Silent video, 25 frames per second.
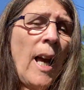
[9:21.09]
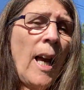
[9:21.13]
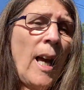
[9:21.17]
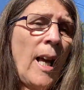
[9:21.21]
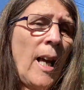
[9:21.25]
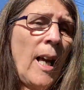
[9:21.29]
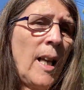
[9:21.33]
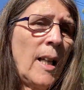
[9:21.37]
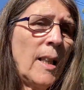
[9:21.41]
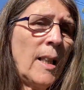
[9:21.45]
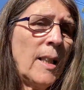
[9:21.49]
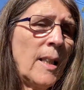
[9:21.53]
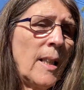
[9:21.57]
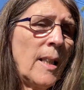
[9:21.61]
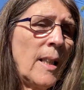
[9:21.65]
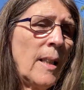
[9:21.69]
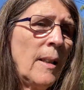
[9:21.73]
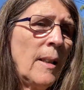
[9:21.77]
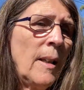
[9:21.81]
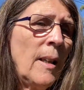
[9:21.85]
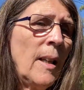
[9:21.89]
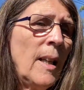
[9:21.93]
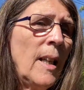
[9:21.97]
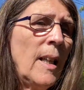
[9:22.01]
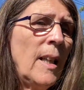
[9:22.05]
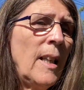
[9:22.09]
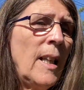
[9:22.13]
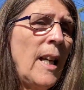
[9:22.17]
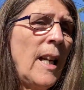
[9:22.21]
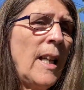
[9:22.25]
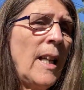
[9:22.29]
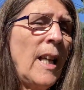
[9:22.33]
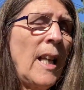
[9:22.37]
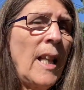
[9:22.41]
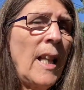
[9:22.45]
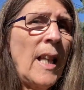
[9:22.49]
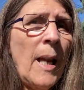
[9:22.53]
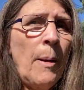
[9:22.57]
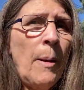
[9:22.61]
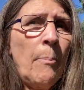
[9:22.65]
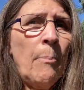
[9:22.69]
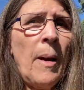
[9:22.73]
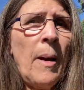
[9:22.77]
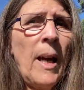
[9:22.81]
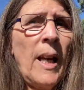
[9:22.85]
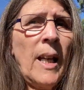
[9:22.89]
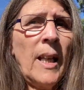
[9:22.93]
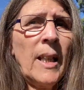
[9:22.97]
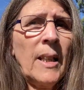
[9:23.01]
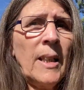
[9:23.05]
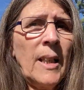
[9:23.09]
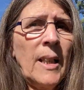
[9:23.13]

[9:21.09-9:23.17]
and letting them make a